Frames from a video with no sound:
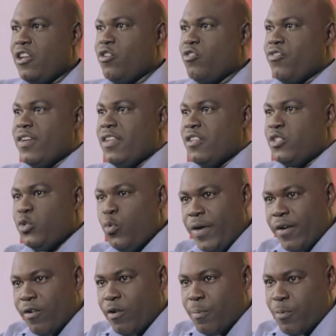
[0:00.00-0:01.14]
then you're drinking a
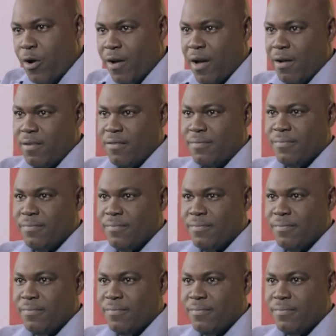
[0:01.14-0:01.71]
two-year-old product.